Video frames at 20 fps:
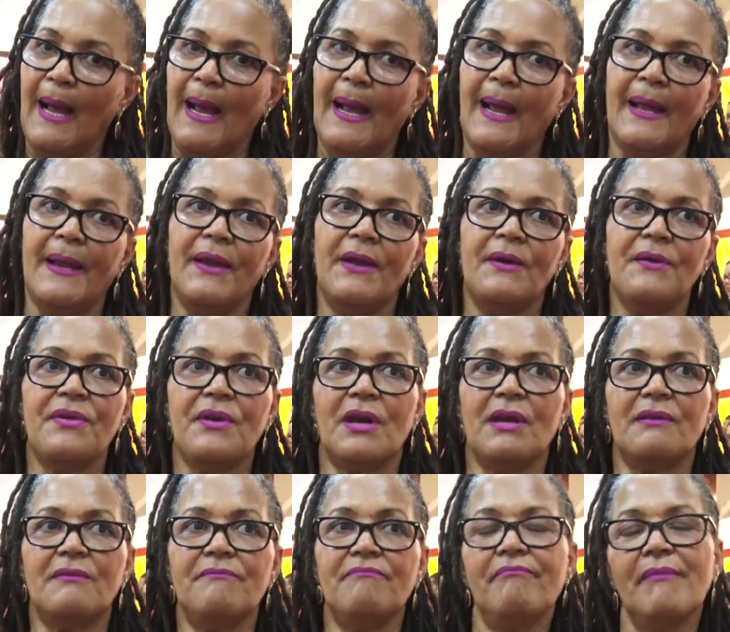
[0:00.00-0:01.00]
And I
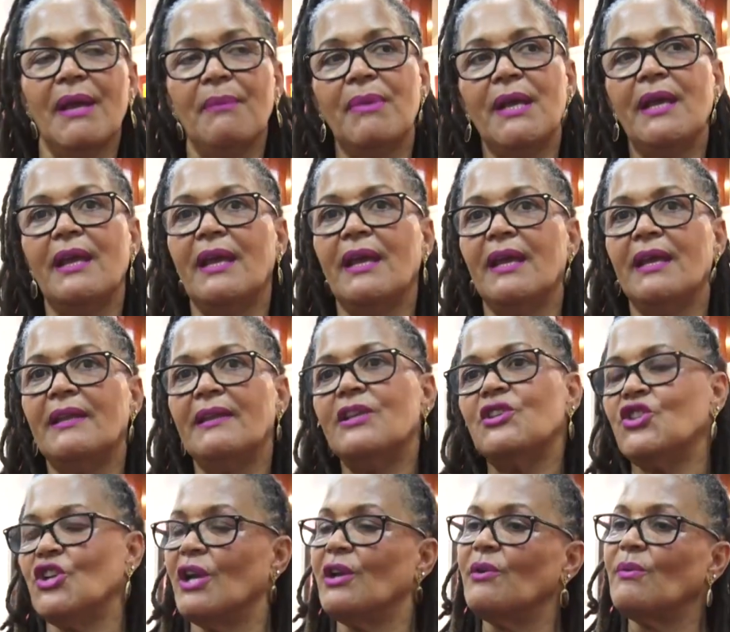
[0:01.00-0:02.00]
thought maybe the
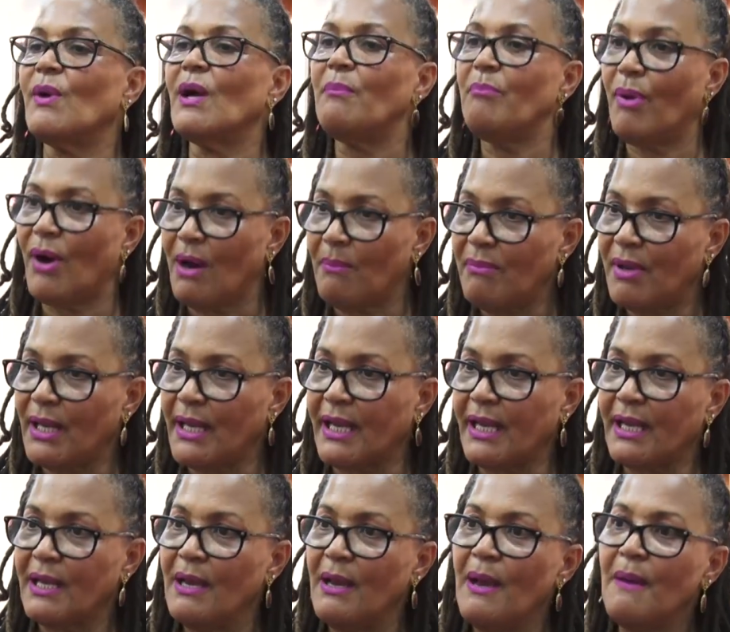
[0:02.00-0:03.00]
general public,